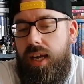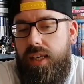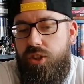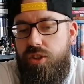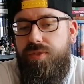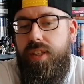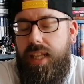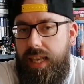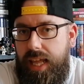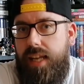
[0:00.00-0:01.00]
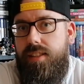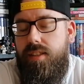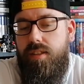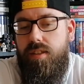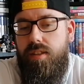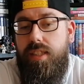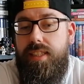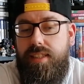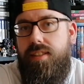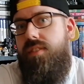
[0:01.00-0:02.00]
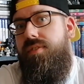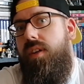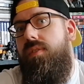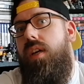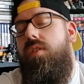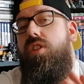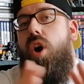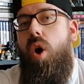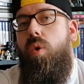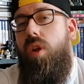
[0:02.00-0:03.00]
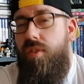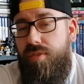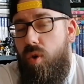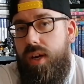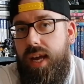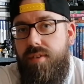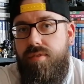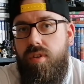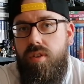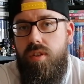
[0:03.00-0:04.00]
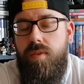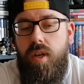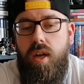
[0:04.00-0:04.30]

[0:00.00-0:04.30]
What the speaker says: I just feel it let the film down as a whole on the 4K front.